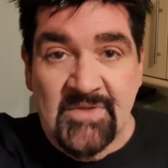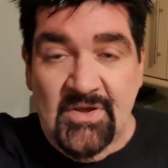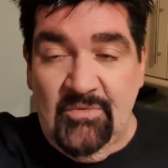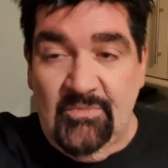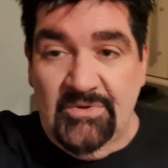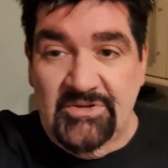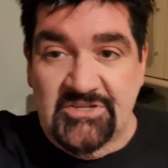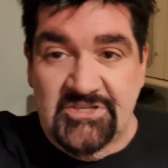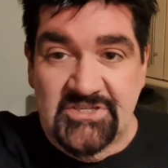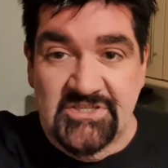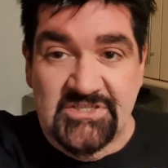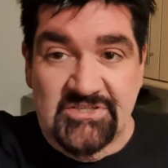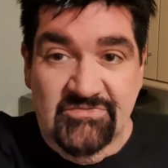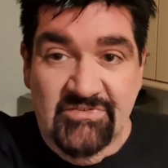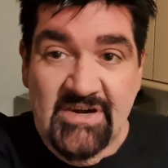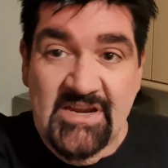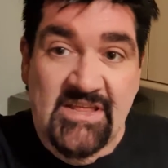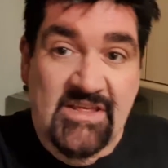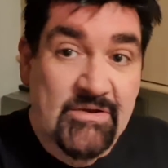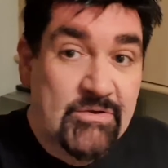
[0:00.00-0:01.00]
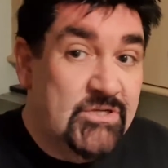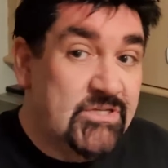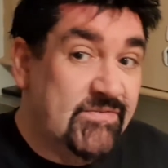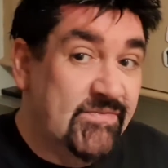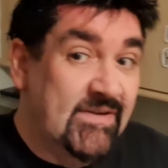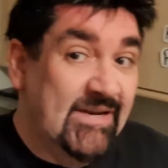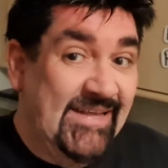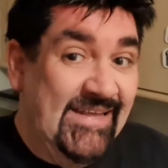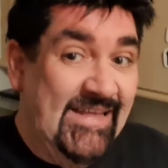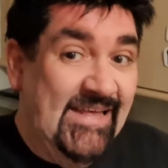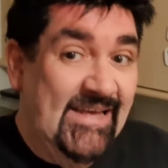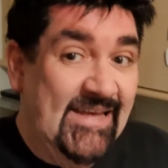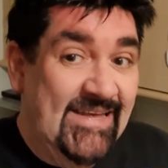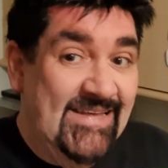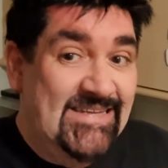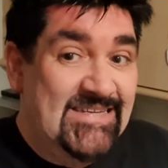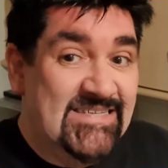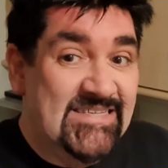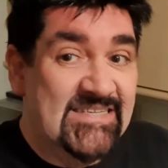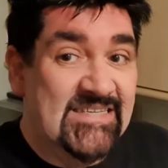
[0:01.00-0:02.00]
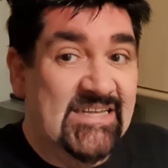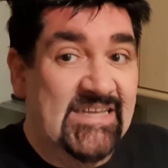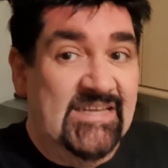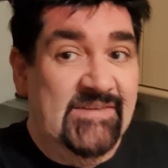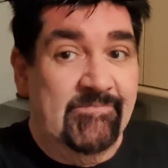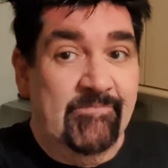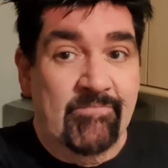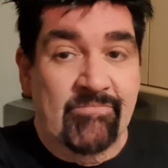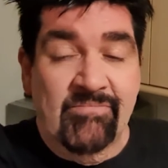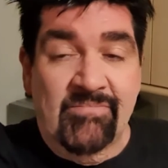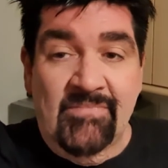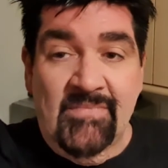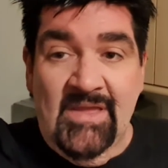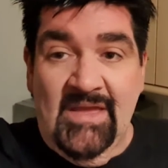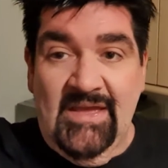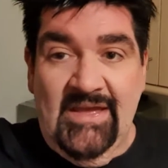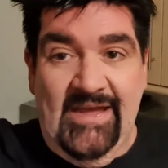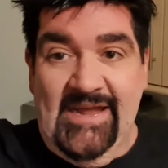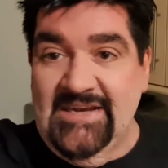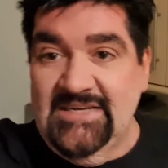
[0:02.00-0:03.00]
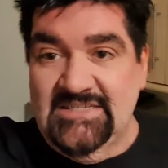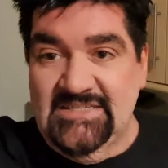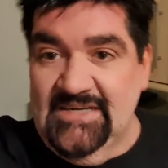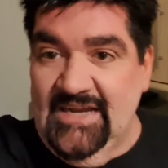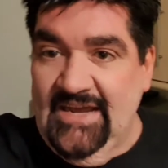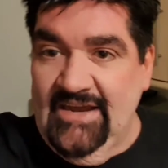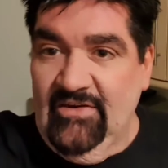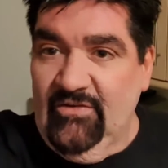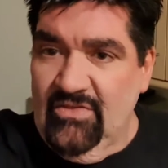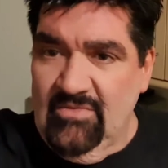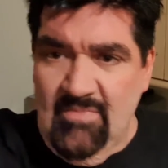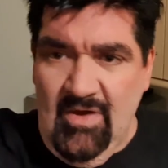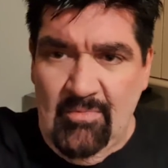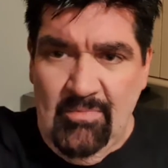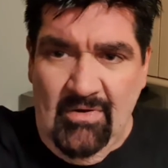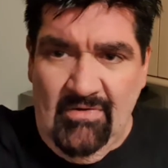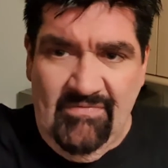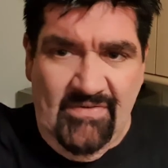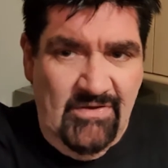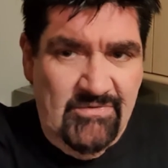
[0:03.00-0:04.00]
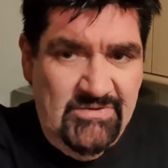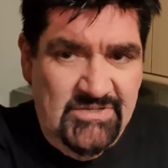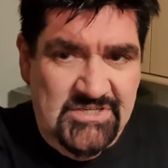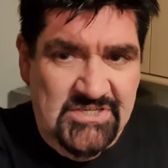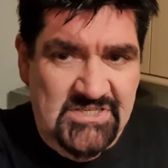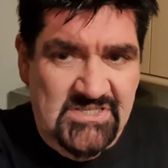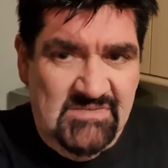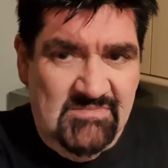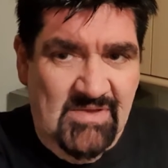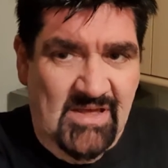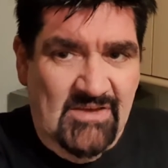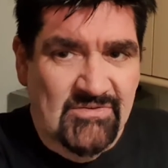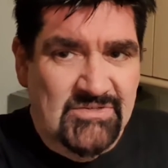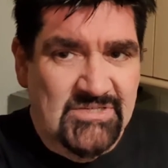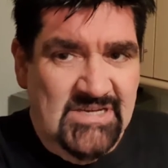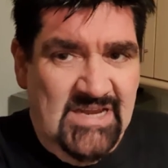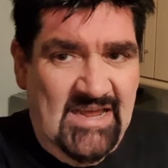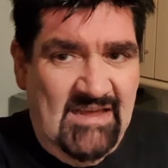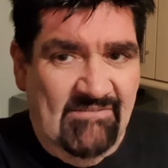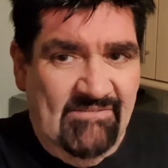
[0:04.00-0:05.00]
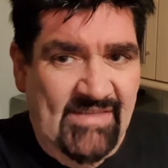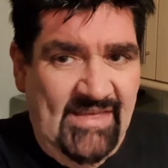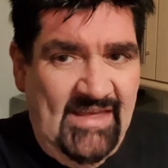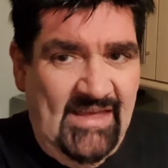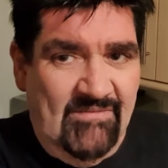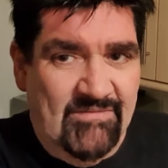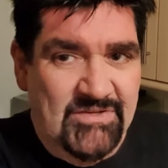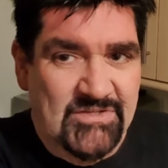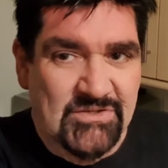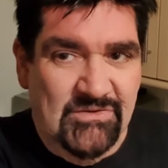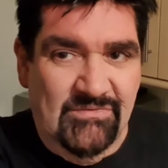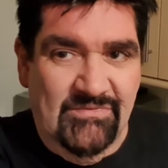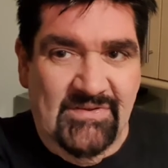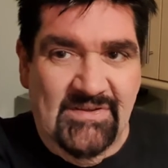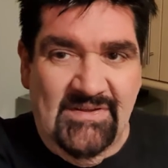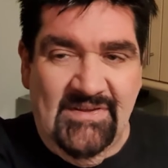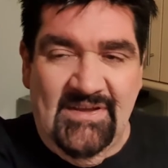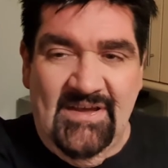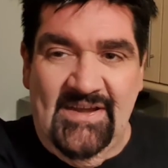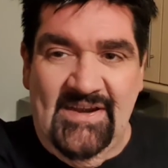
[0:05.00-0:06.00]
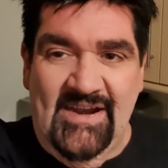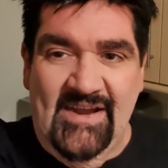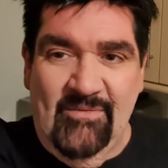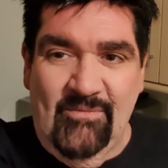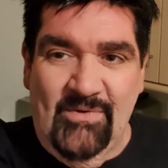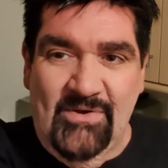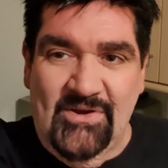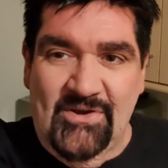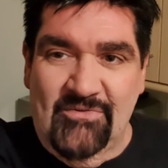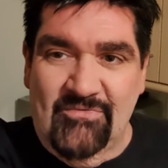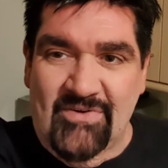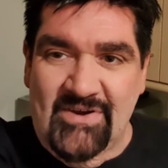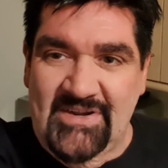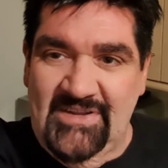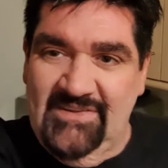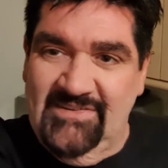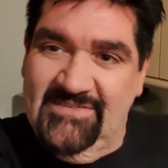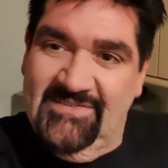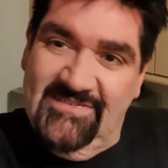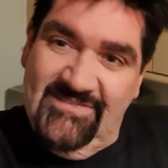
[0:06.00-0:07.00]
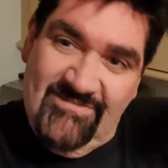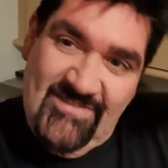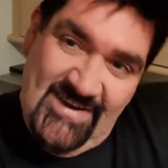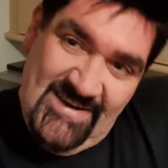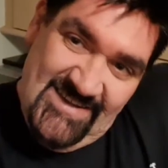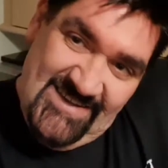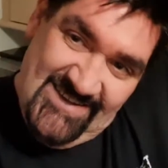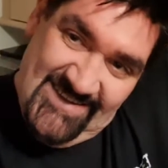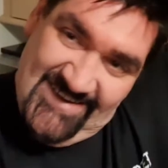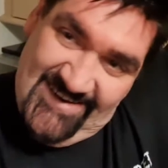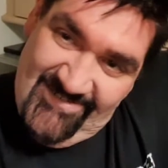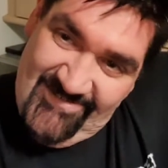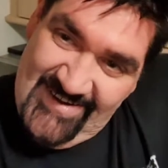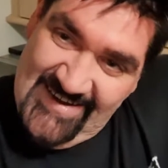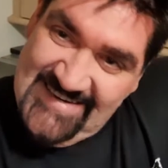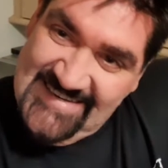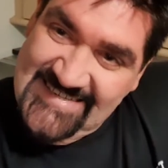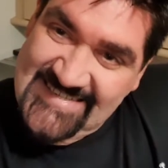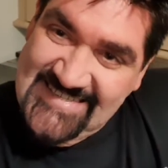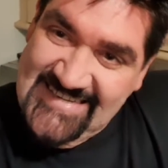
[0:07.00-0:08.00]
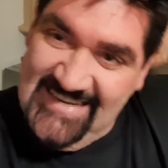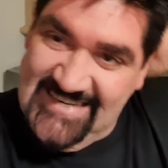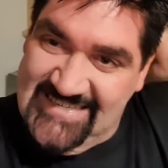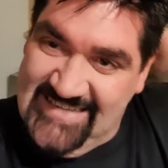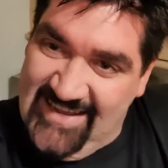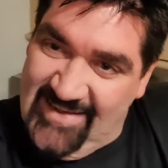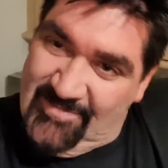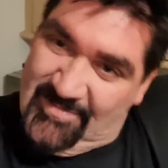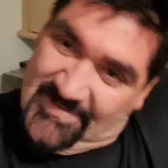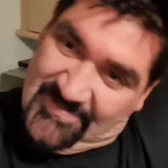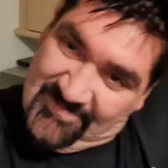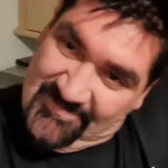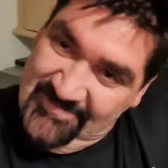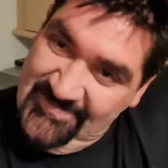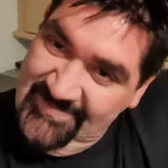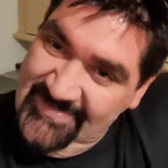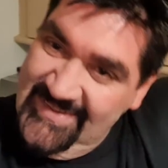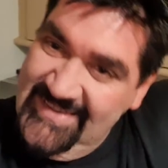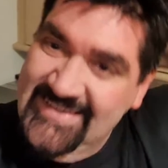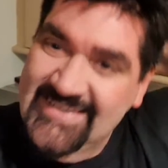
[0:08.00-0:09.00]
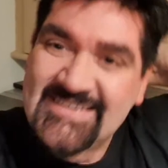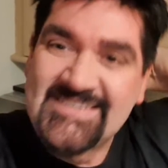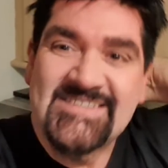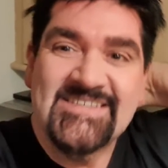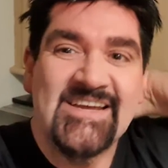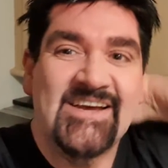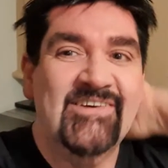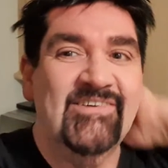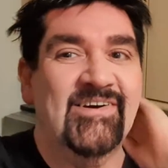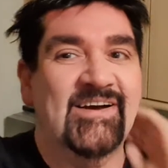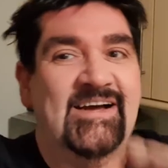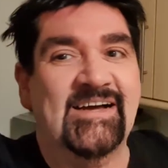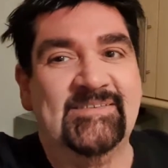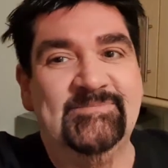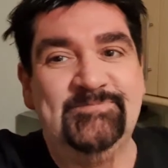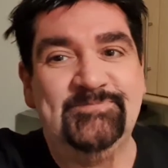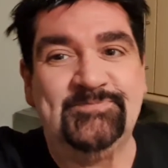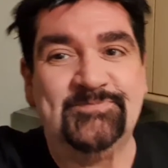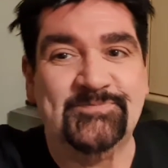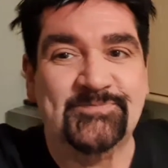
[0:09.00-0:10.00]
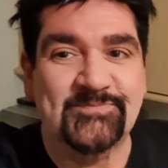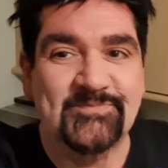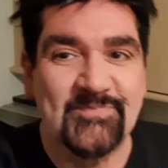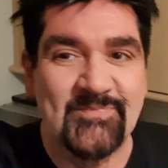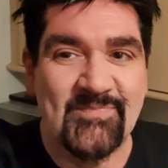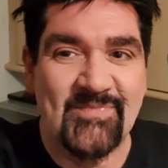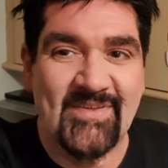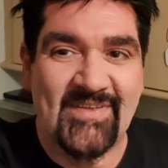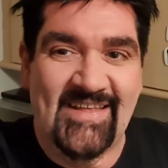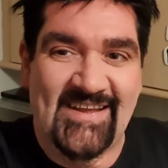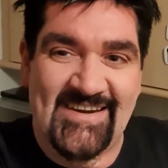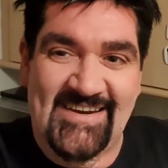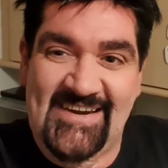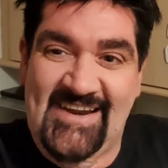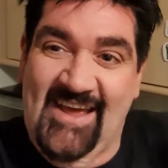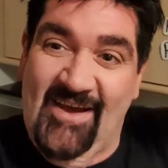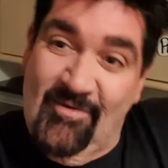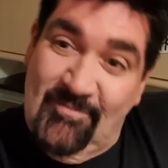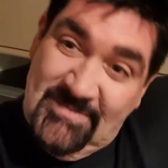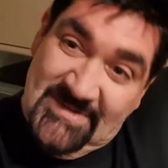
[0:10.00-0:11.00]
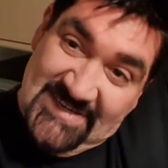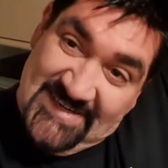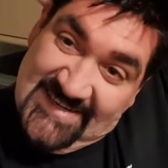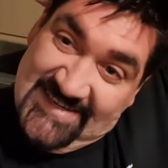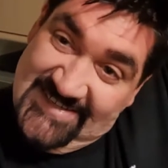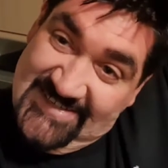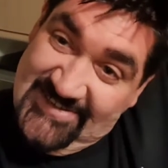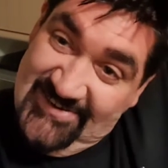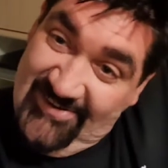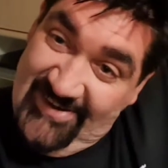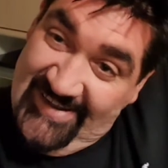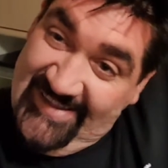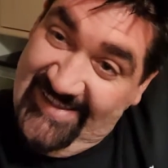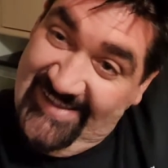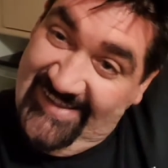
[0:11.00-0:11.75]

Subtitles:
which is really useful in case the internet or the mobile phone system goes down. They have a sort of a network already set up. So that didn't help, did it? Sorry.